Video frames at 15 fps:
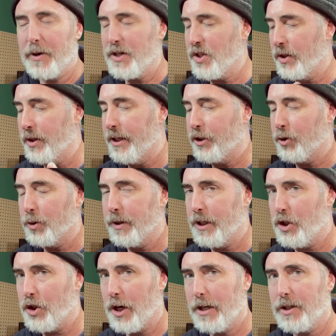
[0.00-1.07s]
It's literally
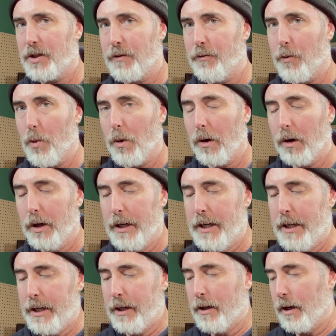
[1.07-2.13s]
just for
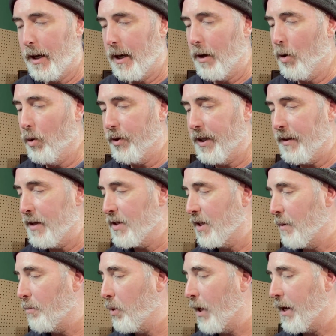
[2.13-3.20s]
holding this in
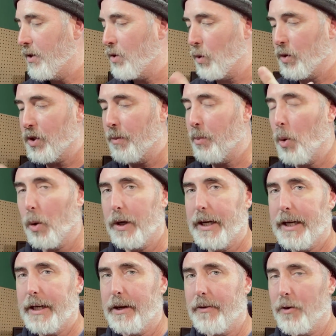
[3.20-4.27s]
place or supporting
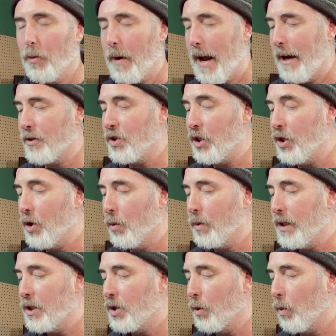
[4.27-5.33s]
it in the rack. So you don't
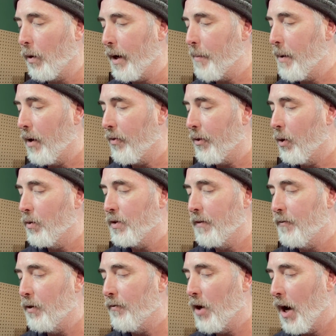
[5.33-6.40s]
need to worry about those.
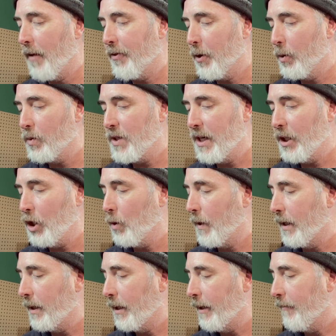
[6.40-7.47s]
If you've got those in, you
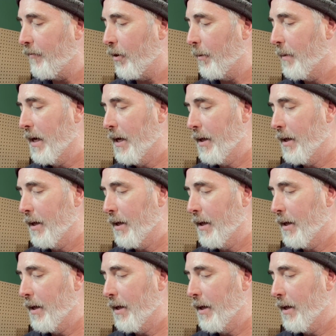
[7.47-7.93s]
can leave them.